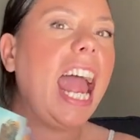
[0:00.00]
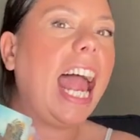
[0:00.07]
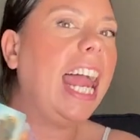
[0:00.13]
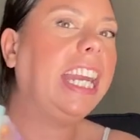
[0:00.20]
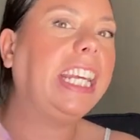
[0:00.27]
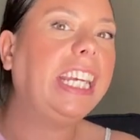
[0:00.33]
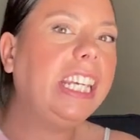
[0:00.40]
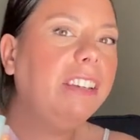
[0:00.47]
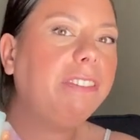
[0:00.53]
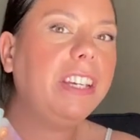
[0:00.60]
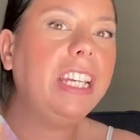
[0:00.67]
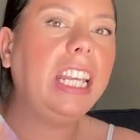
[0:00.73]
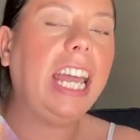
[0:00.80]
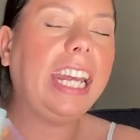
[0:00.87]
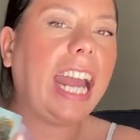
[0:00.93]
and
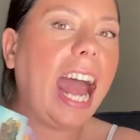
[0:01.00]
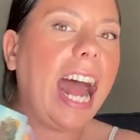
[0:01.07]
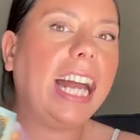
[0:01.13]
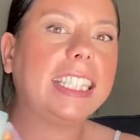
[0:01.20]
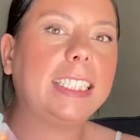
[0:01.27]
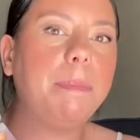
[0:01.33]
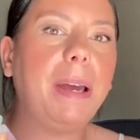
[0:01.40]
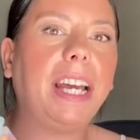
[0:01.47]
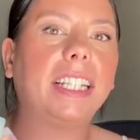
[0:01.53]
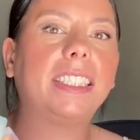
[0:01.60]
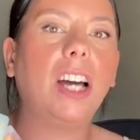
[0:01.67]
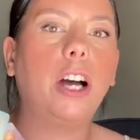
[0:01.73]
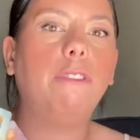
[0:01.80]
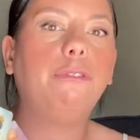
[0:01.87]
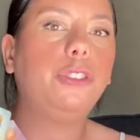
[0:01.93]
even like aspects
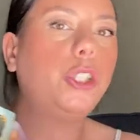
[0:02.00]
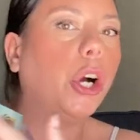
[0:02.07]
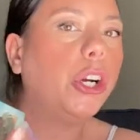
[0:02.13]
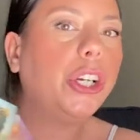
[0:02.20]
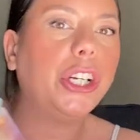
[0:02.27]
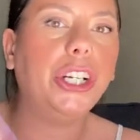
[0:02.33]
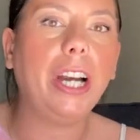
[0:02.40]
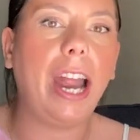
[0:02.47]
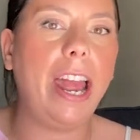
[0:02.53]
of darker